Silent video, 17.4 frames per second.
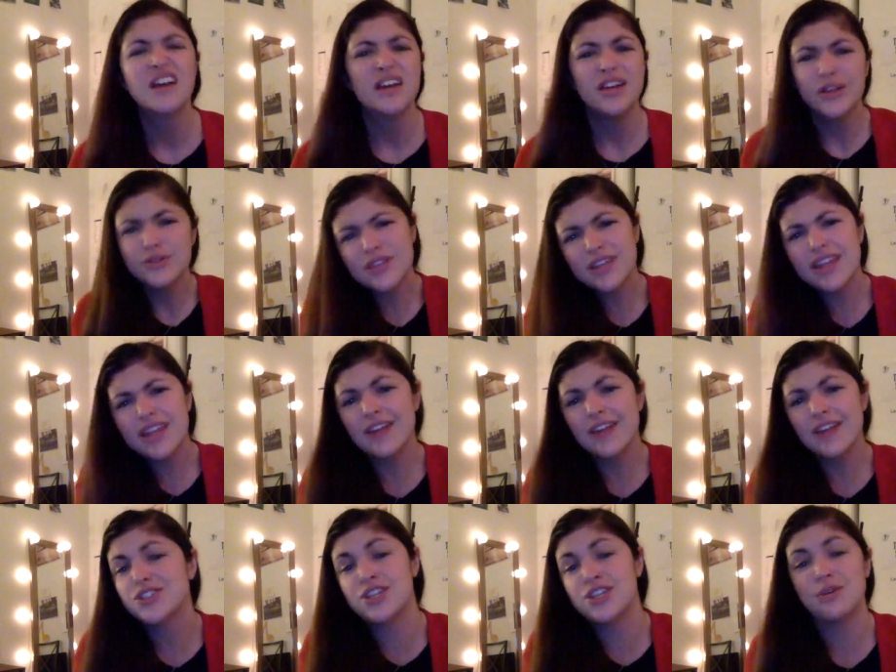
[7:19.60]
usually
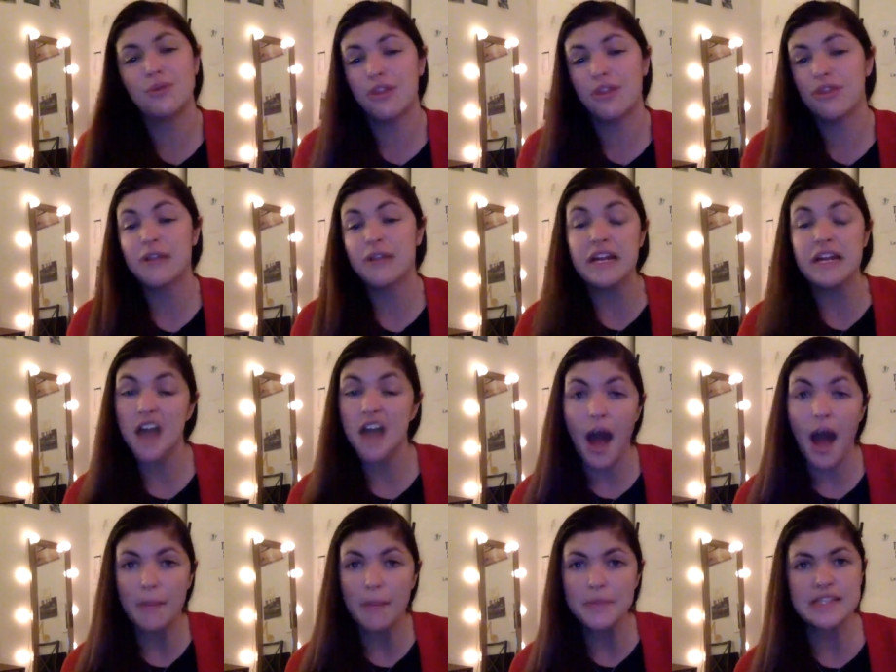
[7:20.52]
like 2 or 3
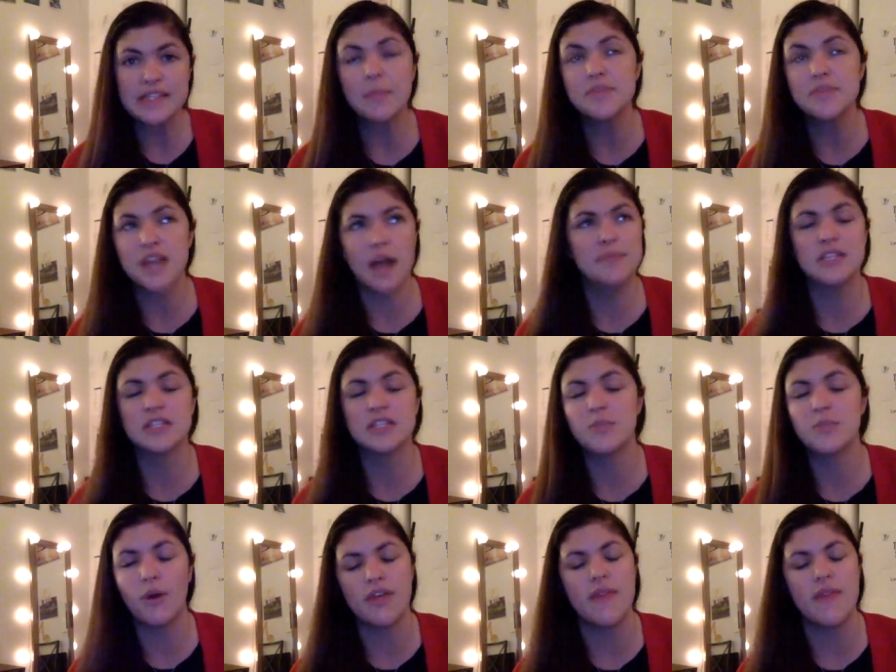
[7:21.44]
tops. Sometimes it's
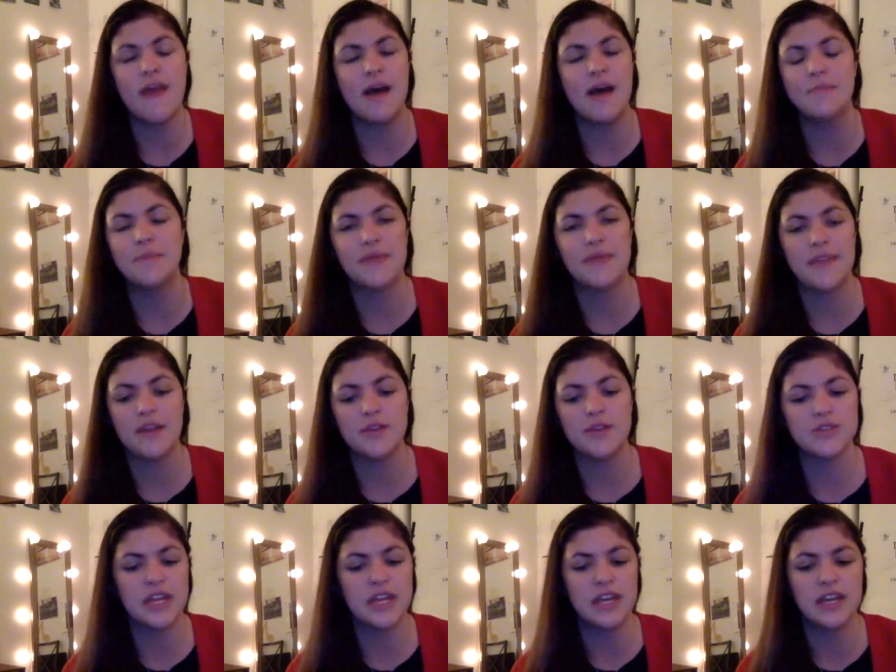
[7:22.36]
more than that, but they
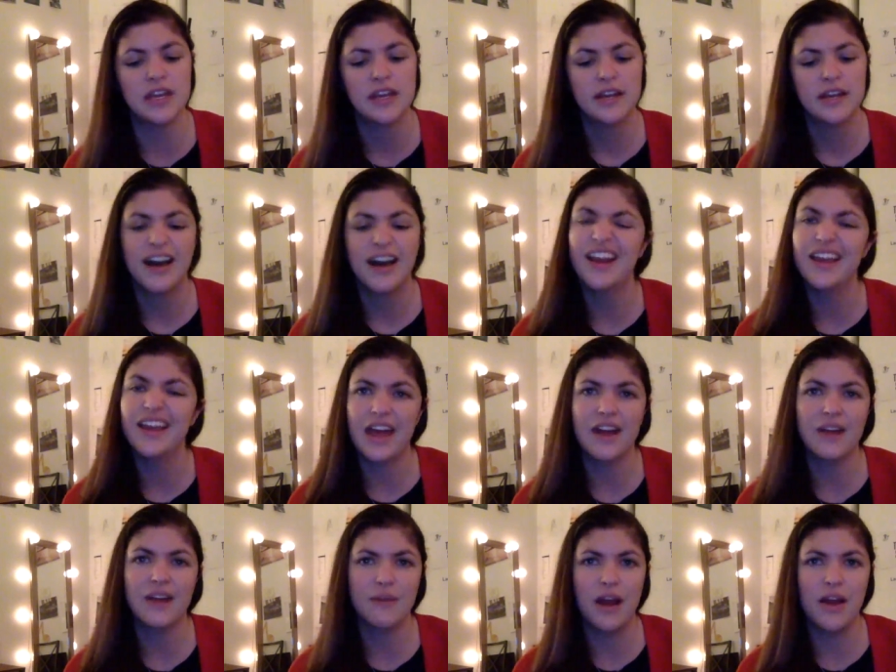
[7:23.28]
usually kind of get
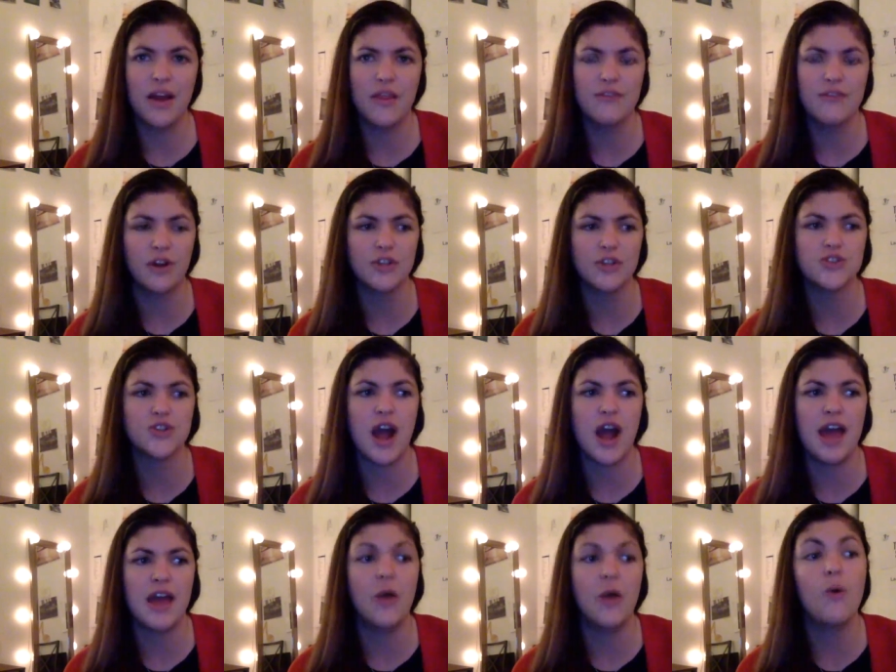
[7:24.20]
it right on the first
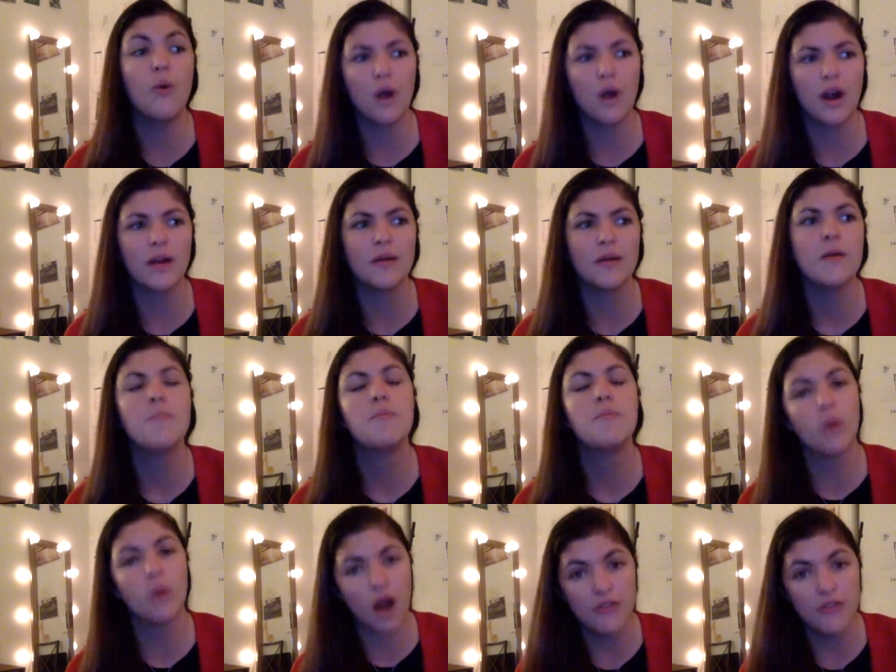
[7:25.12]
try. Or
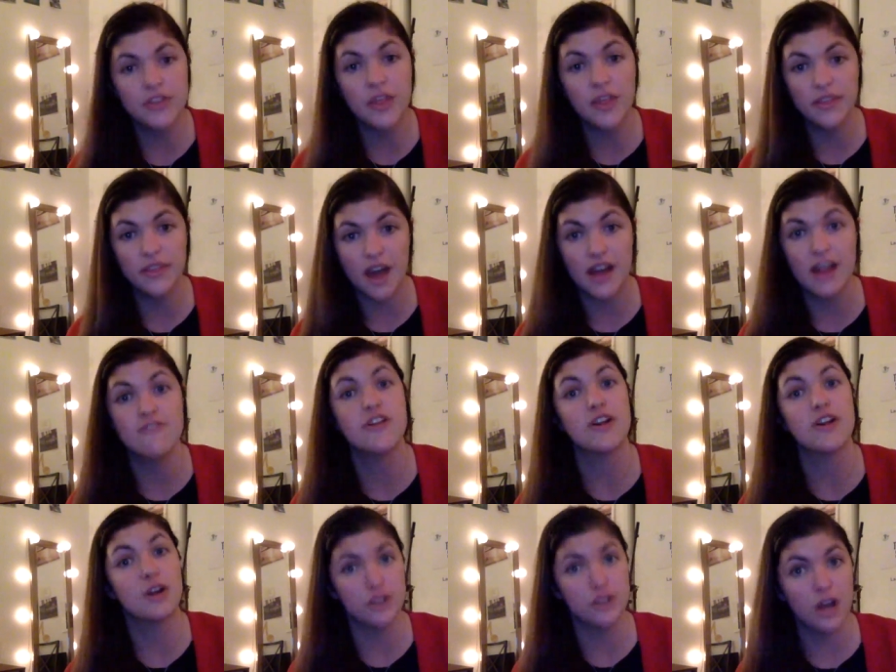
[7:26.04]
more often than not, if
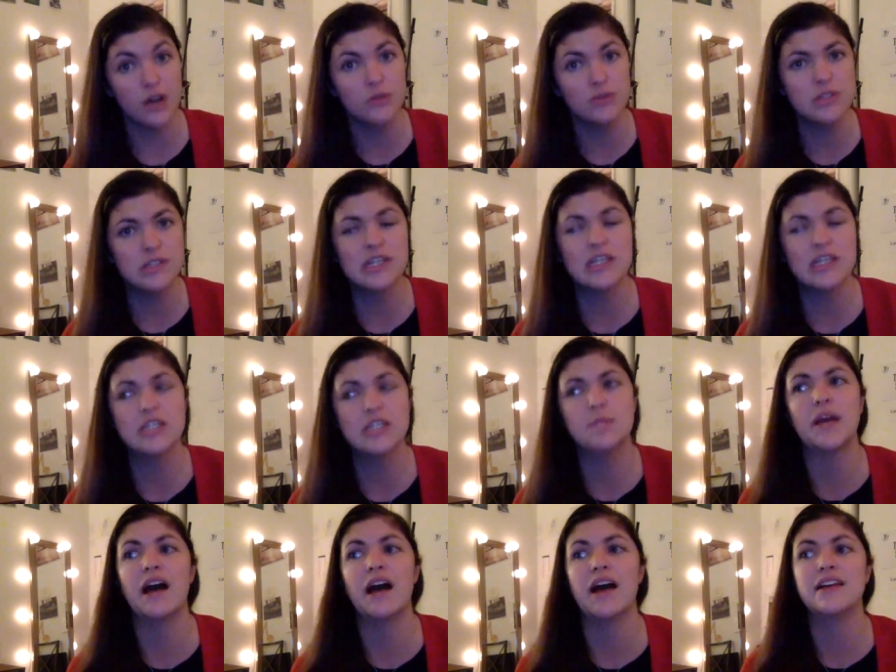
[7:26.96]
there are notes, it's
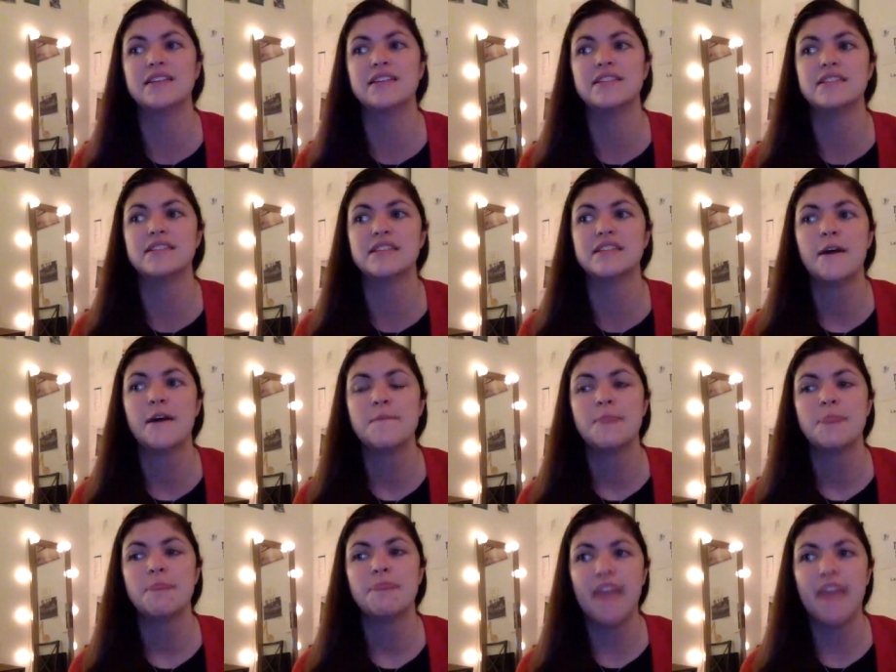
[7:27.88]
because
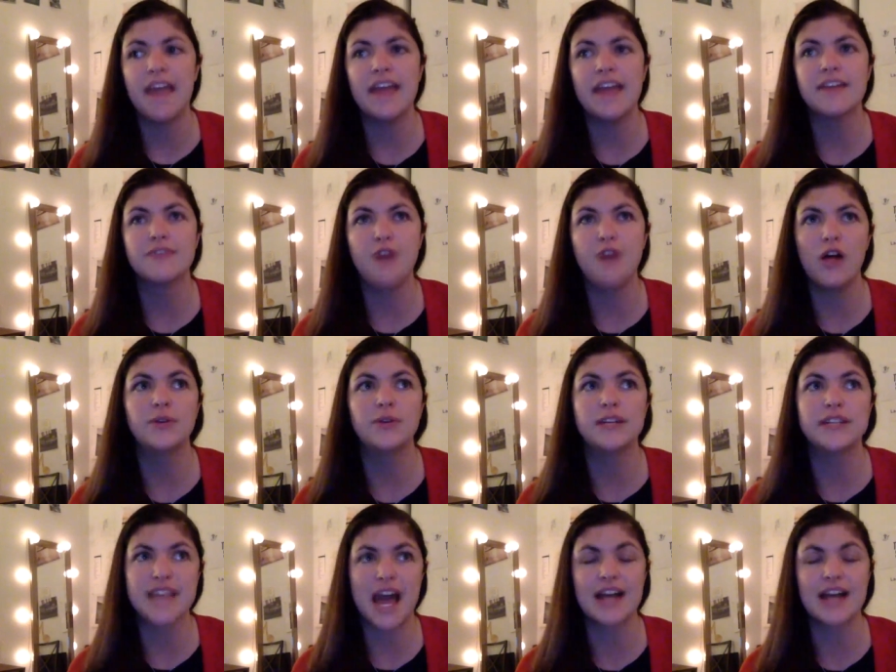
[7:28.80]
they followed
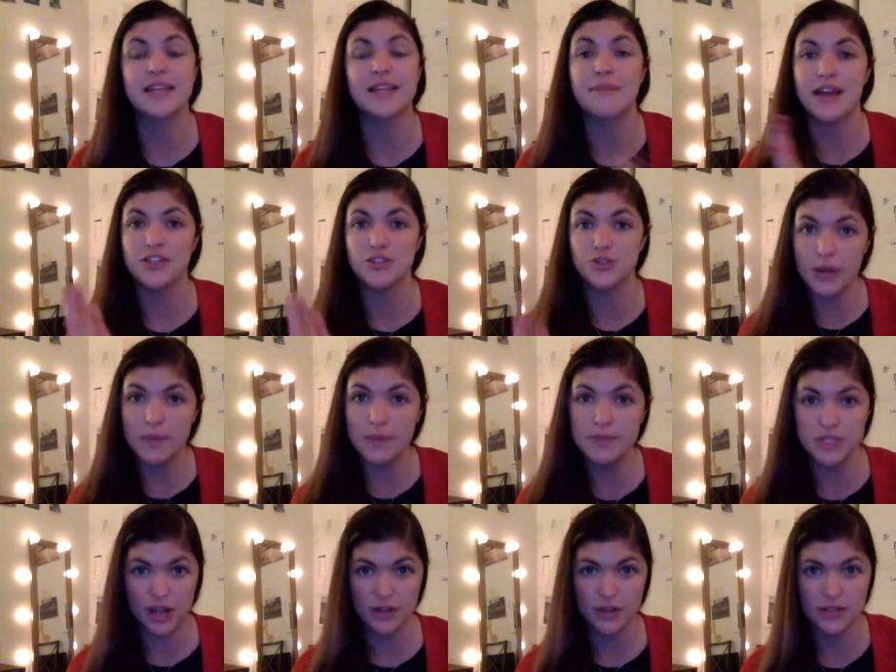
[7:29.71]
exactly my script
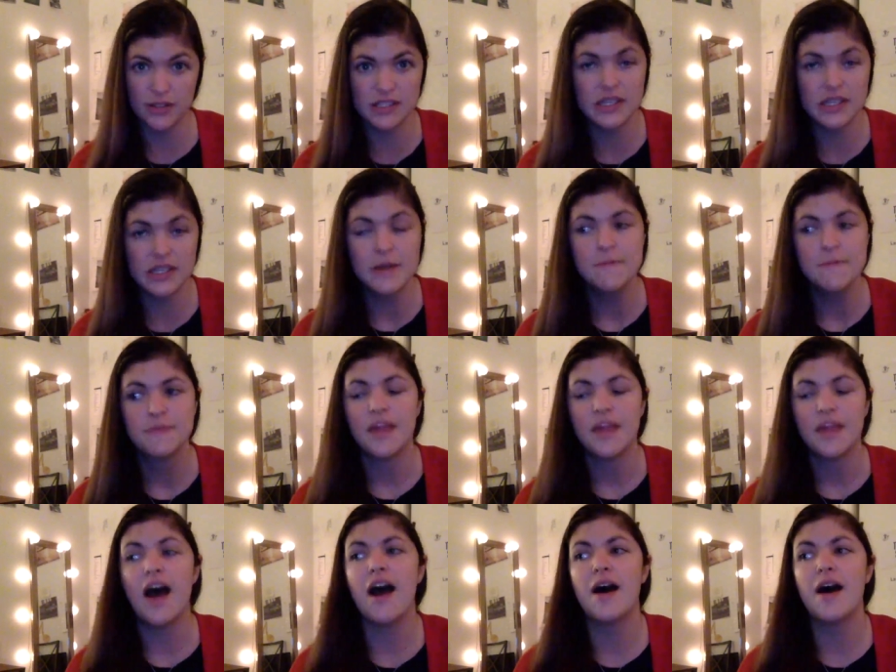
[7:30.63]
notes.
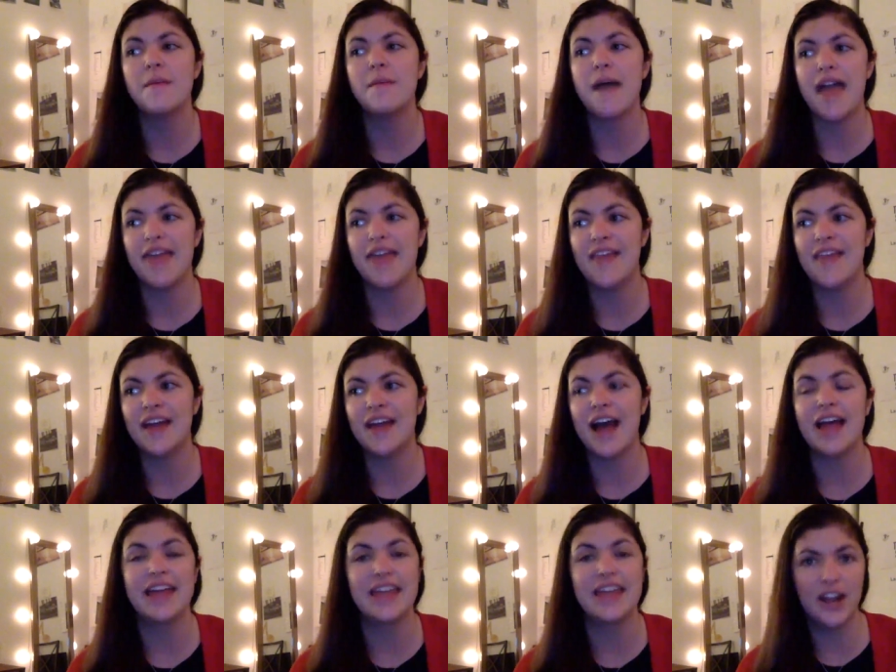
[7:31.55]
And then
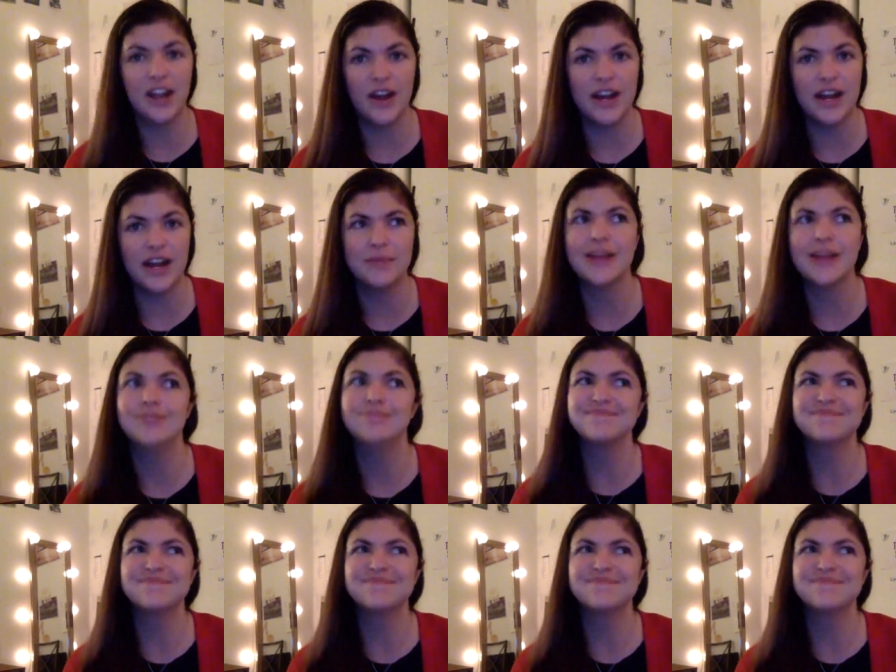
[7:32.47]
I hear it and I'm like,